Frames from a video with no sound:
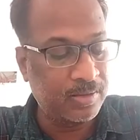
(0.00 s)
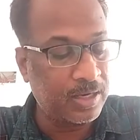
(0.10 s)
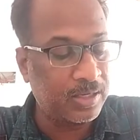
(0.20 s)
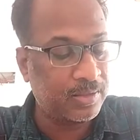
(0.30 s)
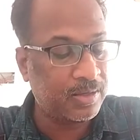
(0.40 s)

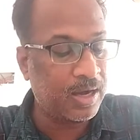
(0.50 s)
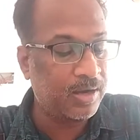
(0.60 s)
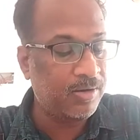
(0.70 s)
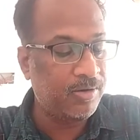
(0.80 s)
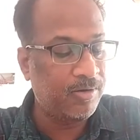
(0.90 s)
That is
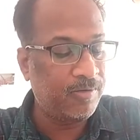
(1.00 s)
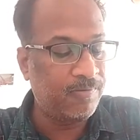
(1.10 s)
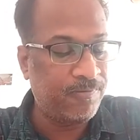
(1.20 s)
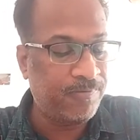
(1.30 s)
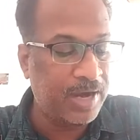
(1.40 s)
called
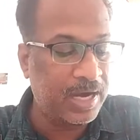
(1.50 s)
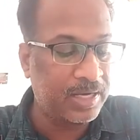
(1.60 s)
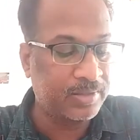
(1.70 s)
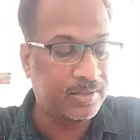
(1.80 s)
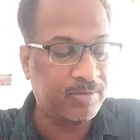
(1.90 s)

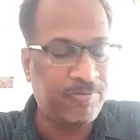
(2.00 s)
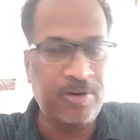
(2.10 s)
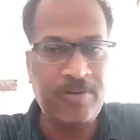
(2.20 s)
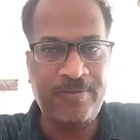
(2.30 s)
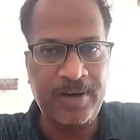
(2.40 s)
fades,
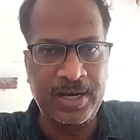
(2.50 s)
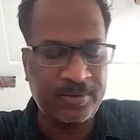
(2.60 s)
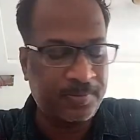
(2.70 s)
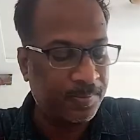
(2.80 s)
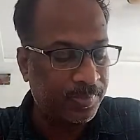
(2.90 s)
food fade.
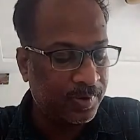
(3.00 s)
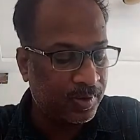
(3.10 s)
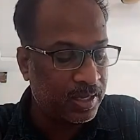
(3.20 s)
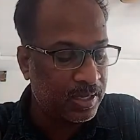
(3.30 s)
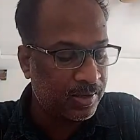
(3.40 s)

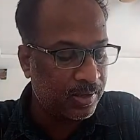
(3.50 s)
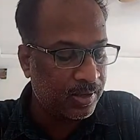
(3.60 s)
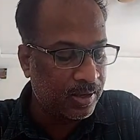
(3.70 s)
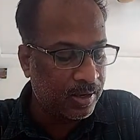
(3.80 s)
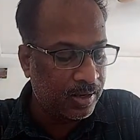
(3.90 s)
Okay,
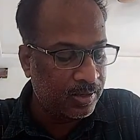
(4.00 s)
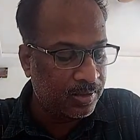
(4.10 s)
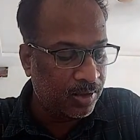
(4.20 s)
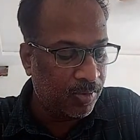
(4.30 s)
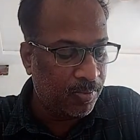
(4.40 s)

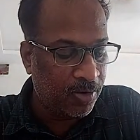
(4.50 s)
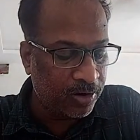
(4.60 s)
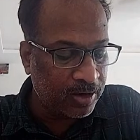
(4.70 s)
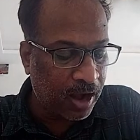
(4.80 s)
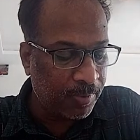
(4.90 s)
so
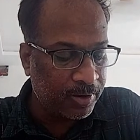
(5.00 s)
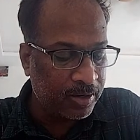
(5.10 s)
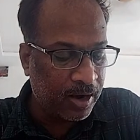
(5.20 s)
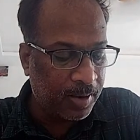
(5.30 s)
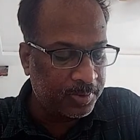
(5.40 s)
more
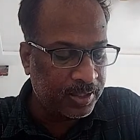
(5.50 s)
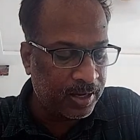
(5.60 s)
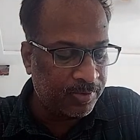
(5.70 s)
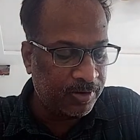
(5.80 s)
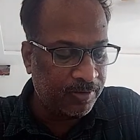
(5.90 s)
common
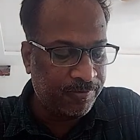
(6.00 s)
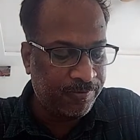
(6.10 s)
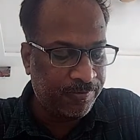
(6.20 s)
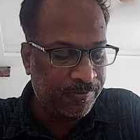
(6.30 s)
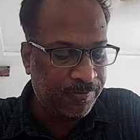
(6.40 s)
observed
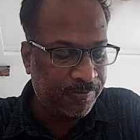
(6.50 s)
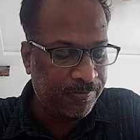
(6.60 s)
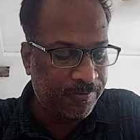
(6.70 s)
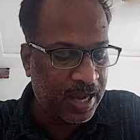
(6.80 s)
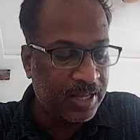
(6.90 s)

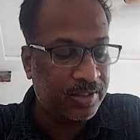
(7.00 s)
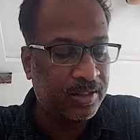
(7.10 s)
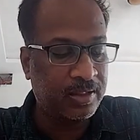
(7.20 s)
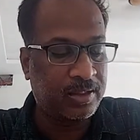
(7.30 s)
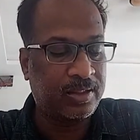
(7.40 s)

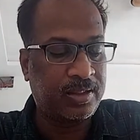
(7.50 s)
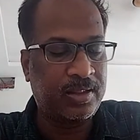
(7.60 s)
fallacies.